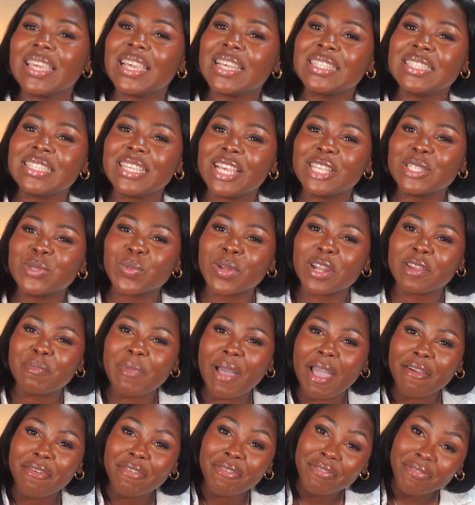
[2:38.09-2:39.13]
This is one of
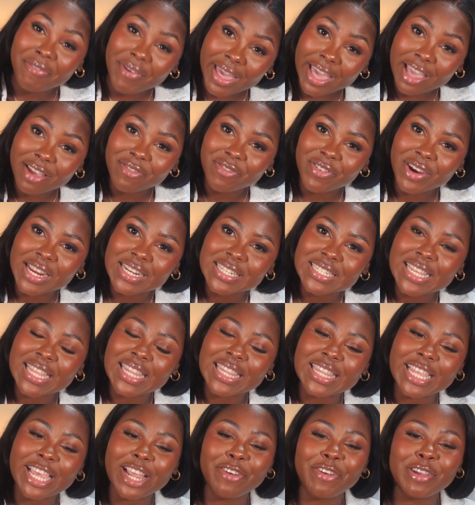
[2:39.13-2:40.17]
my favorite
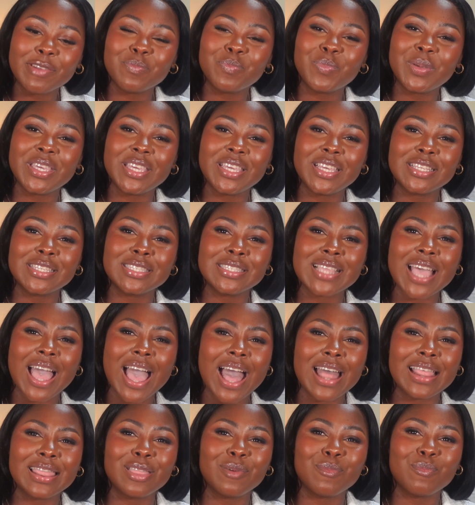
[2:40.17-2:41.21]
layering piece
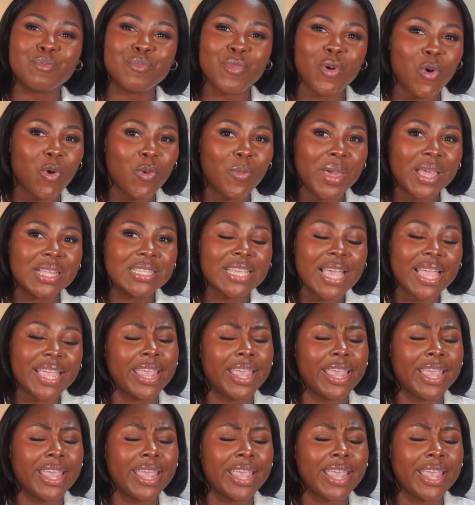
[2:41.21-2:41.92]
at the moment.